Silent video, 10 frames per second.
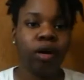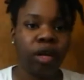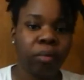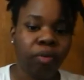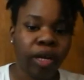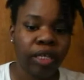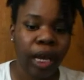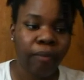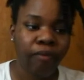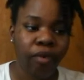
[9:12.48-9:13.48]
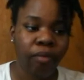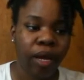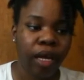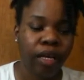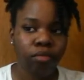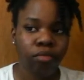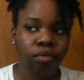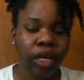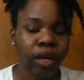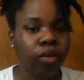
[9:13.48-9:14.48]
on a brick type format,
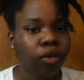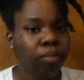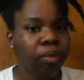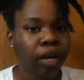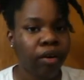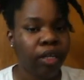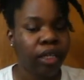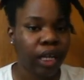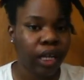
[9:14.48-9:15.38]
it'll look better in the